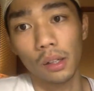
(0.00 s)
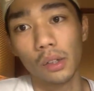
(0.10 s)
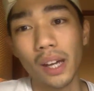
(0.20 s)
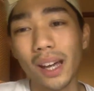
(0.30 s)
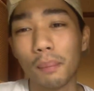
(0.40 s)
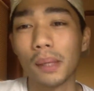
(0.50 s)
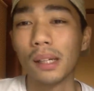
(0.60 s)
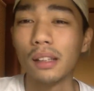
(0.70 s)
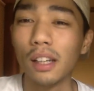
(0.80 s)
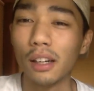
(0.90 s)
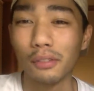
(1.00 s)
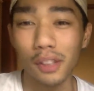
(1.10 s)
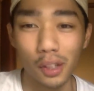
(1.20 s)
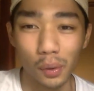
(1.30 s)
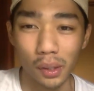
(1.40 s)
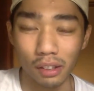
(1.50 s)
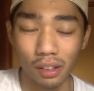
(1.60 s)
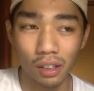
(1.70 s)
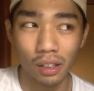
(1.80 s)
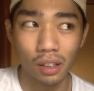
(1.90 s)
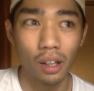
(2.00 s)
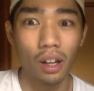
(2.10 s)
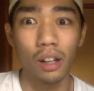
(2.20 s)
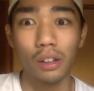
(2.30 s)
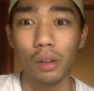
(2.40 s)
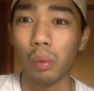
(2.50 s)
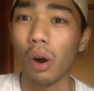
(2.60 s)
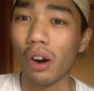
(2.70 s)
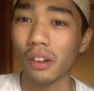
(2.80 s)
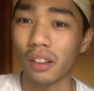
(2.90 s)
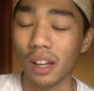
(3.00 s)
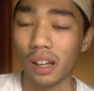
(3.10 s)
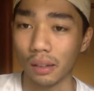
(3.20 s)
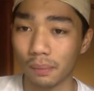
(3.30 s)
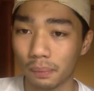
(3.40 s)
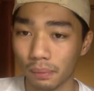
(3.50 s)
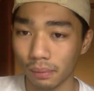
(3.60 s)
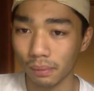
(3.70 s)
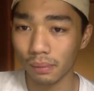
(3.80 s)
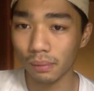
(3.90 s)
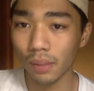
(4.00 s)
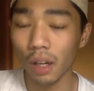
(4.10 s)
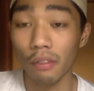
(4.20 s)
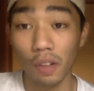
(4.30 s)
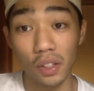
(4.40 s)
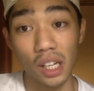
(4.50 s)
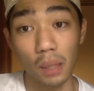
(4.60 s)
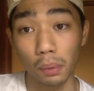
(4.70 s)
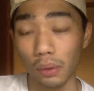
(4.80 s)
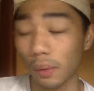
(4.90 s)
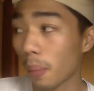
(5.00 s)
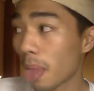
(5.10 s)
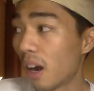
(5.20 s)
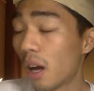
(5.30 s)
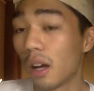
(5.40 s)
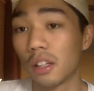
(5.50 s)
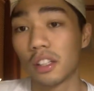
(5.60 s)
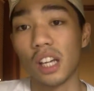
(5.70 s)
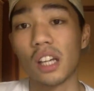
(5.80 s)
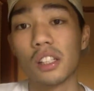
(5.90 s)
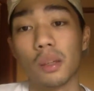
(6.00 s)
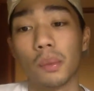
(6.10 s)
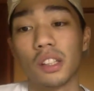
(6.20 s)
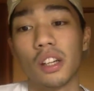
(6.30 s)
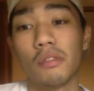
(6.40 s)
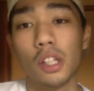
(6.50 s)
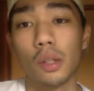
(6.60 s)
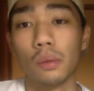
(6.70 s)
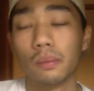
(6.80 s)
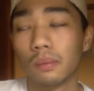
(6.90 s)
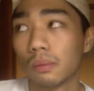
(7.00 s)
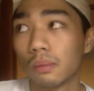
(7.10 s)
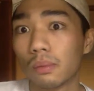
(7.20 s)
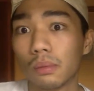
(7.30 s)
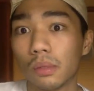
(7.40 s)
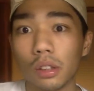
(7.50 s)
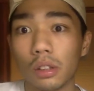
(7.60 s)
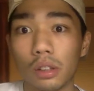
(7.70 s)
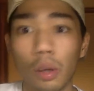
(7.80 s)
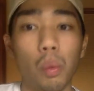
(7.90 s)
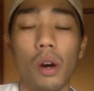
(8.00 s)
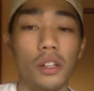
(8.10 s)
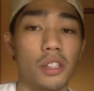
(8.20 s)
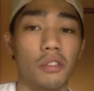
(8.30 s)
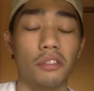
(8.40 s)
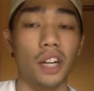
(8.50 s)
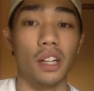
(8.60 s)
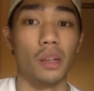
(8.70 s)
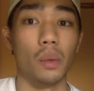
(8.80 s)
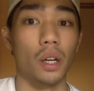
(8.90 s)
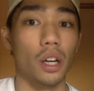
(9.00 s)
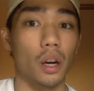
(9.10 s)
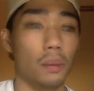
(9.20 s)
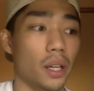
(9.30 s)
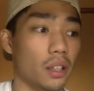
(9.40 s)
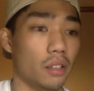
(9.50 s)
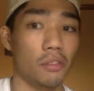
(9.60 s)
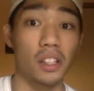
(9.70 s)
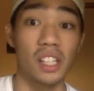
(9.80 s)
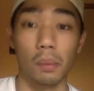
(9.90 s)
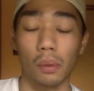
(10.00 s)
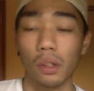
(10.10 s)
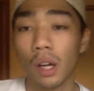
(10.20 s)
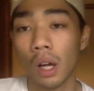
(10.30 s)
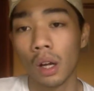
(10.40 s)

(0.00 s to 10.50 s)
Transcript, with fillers: You can't be DFQing the wrong thing. For example, say someone gives you the worst fucking workout plan. For example,